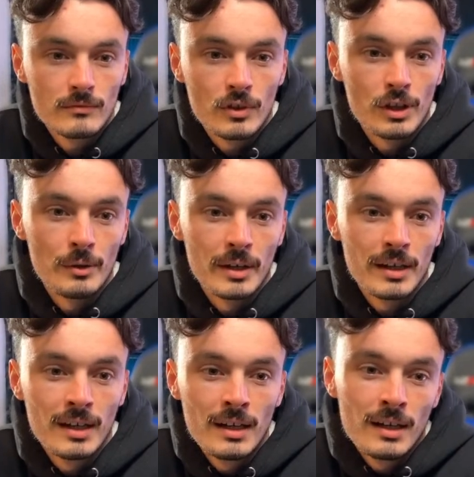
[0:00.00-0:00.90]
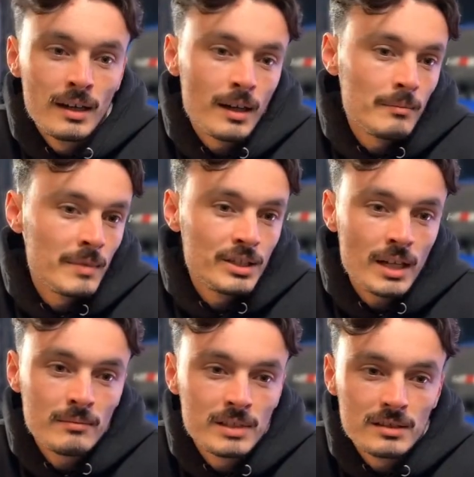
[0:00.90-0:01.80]
Do it. I mean,
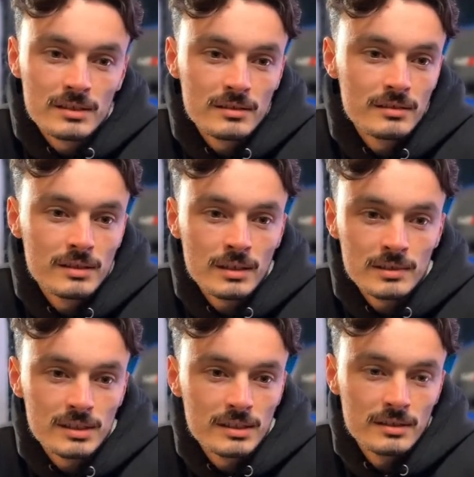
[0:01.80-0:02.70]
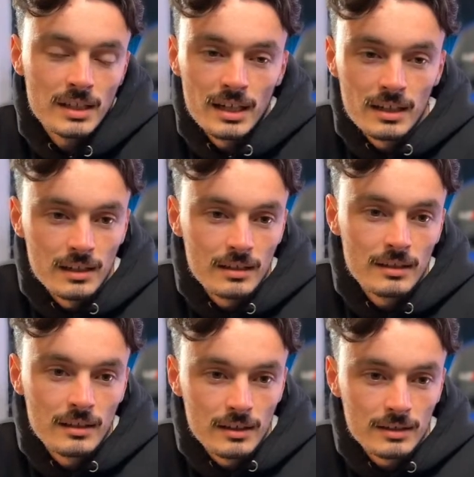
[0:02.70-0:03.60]
James is killing it.
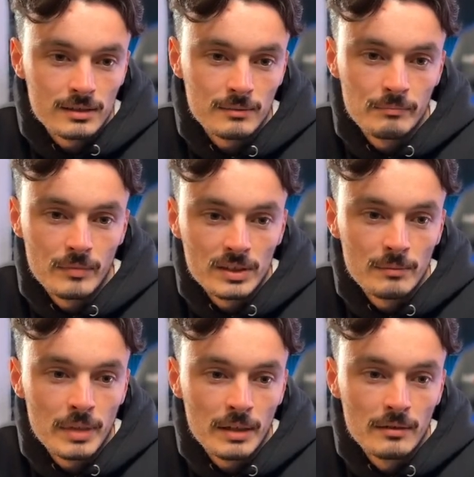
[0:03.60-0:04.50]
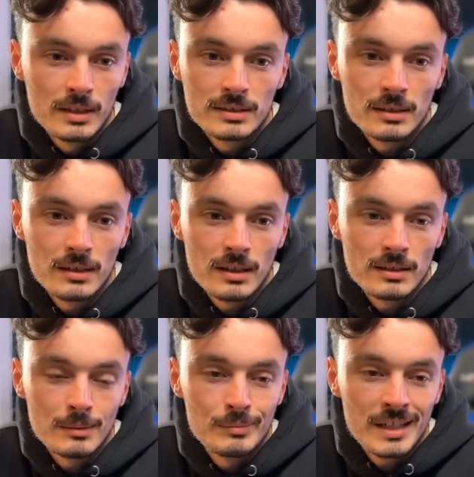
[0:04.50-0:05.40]
You know, he's
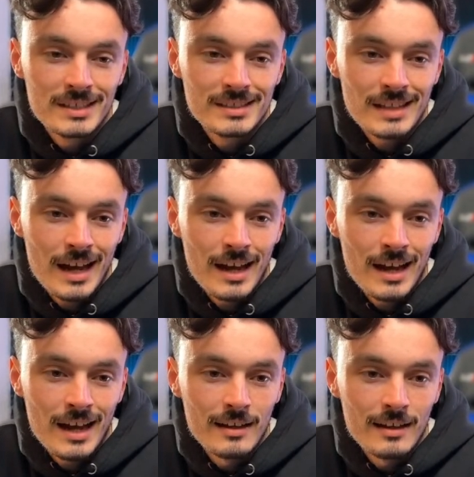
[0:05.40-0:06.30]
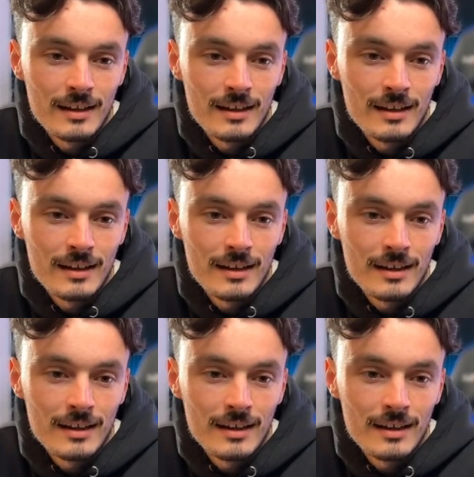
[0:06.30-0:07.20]
a big star.
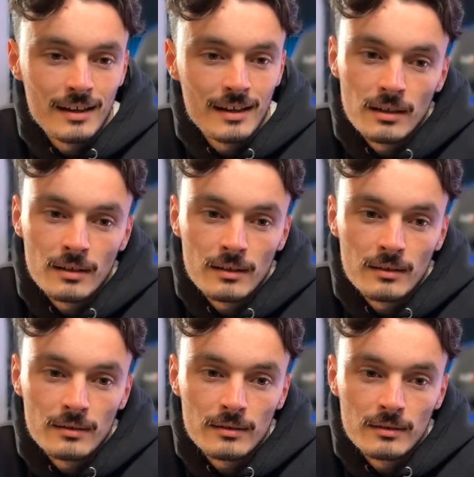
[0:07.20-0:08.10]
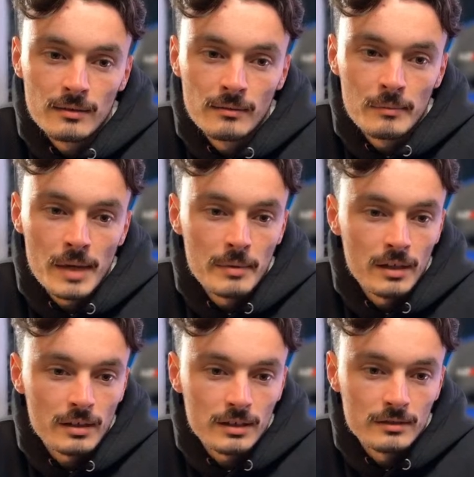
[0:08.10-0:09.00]
Yeah. Well, maybe
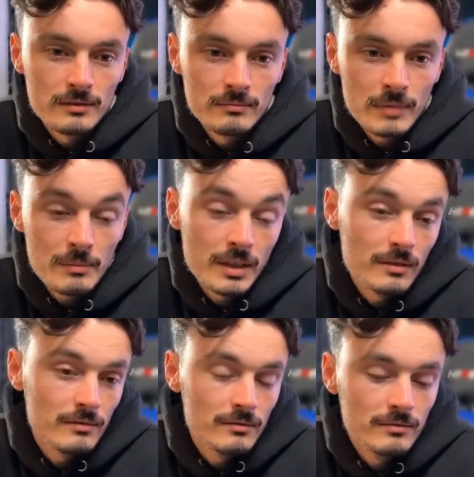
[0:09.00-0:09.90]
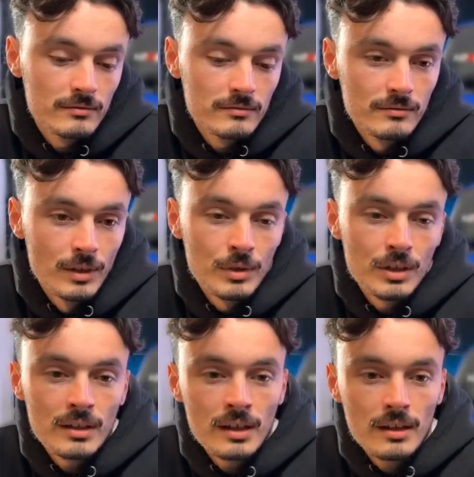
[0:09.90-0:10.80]
I could. Maybe. I
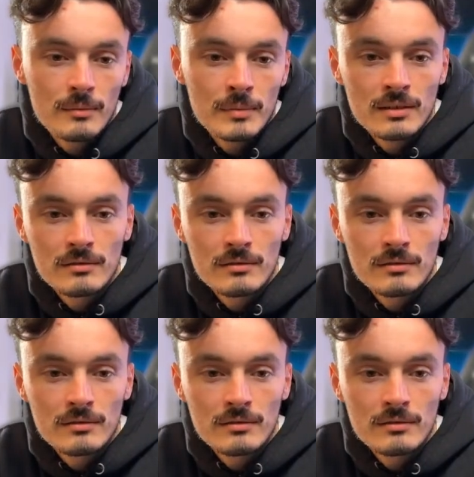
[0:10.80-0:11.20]
wonder. I mean,